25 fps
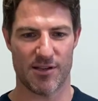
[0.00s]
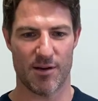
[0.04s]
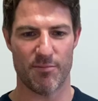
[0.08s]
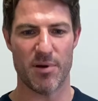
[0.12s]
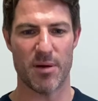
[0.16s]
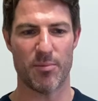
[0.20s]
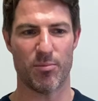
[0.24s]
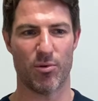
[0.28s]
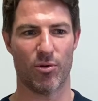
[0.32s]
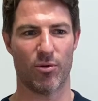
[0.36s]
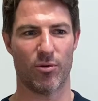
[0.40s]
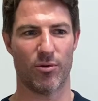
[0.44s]

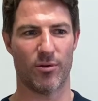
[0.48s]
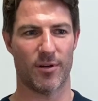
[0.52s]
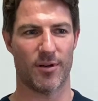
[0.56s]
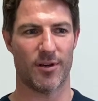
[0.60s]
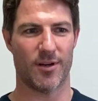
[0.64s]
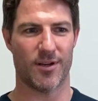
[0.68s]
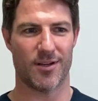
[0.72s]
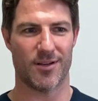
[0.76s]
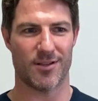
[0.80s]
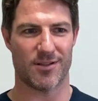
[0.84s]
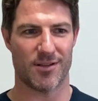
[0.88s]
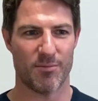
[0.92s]

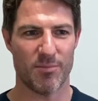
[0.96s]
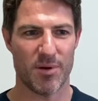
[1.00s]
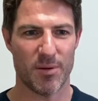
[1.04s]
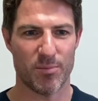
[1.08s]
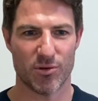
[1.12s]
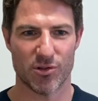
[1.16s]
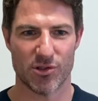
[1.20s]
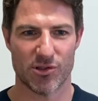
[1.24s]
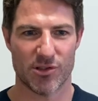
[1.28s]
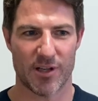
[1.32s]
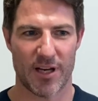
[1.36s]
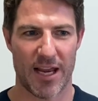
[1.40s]

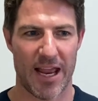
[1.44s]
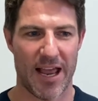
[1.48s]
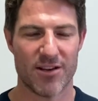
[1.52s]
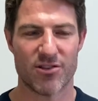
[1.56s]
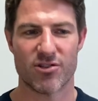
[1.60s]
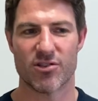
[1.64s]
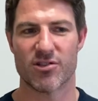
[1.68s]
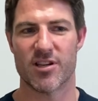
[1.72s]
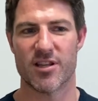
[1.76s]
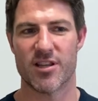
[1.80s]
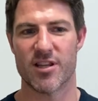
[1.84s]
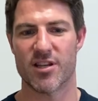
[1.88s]
people's answer
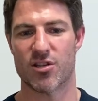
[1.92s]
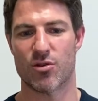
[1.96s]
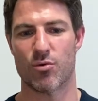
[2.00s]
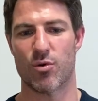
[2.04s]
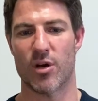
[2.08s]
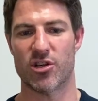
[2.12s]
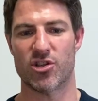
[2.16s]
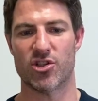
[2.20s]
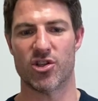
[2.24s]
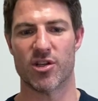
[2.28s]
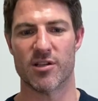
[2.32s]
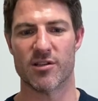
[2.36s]
to these
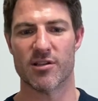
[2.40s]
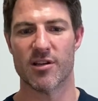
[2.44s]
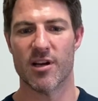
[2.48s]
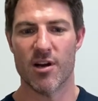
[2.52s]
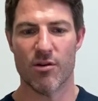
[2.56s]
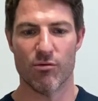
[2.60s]
questions